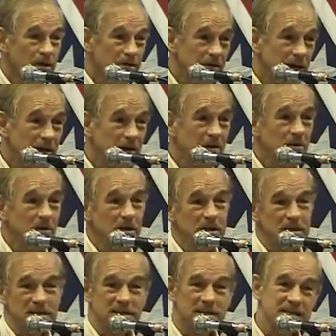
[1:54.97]
Not only
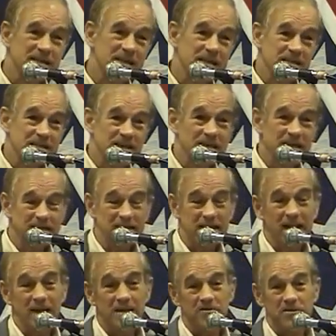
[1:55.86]
the
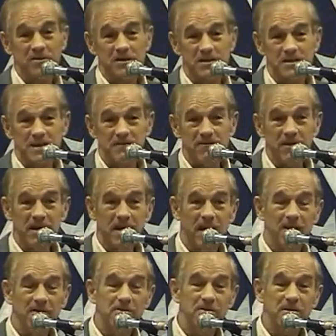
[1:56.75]
600 to
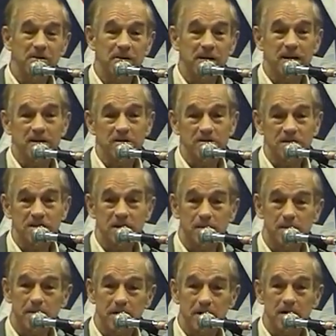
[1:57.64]
700,000
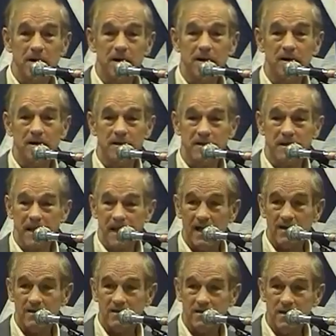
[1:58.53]
American
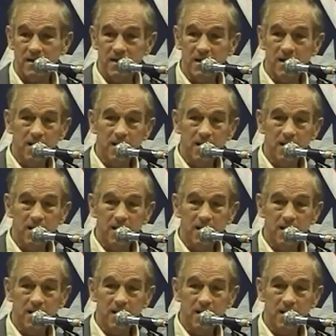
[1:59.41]
deaths,